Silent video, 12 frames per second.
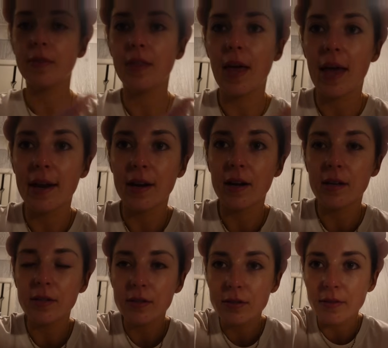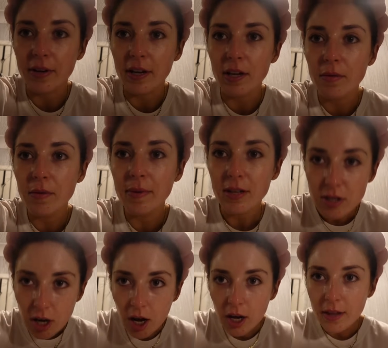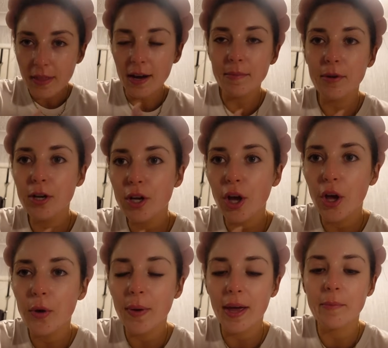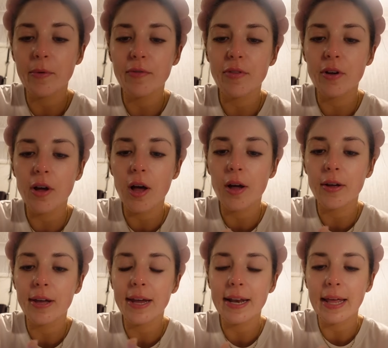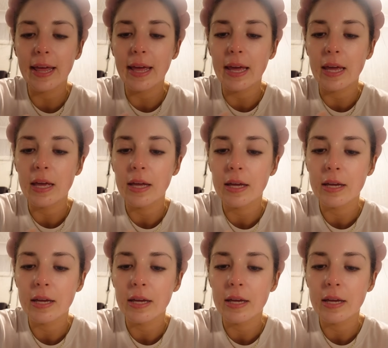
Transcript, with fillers: then, sorry, are you a bit dark? Then I'm going to go in with the Kylie